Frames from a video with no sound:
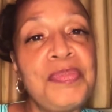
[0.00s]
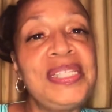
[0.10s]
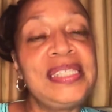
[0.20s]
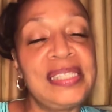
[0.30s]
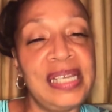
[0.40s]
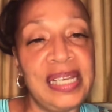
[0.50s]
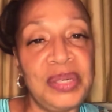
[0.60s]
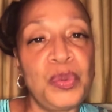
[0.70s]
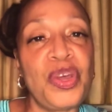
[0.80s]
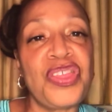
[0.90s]
be
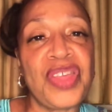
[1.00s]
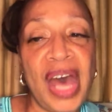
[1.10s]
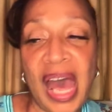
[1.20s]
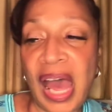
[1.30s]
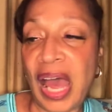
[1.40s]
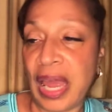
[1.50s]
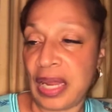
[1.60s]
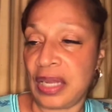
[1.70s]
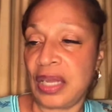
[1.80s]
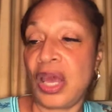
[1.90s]
seen with the
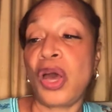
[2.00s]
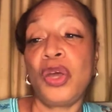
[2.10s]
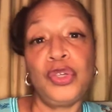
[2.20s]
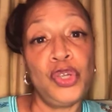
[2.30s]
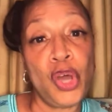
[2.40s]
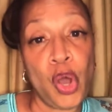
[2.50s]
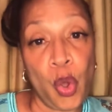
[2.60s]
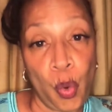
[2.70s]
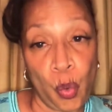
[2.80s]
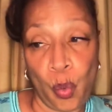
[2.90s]
eye? No,